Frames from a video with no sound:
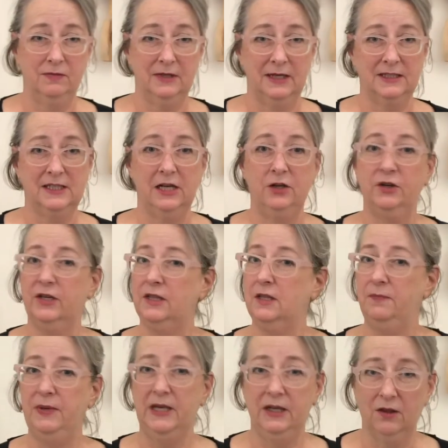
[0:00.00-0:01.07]
That's how you get the
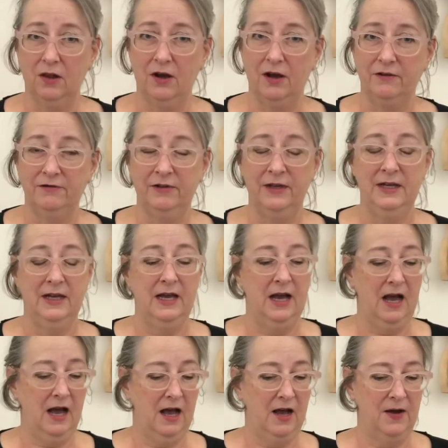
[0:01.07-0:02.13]
peel
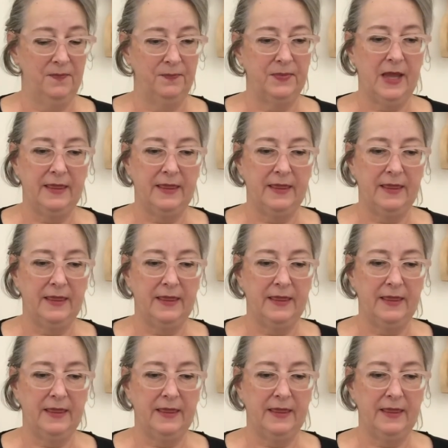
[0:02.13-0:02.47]
off.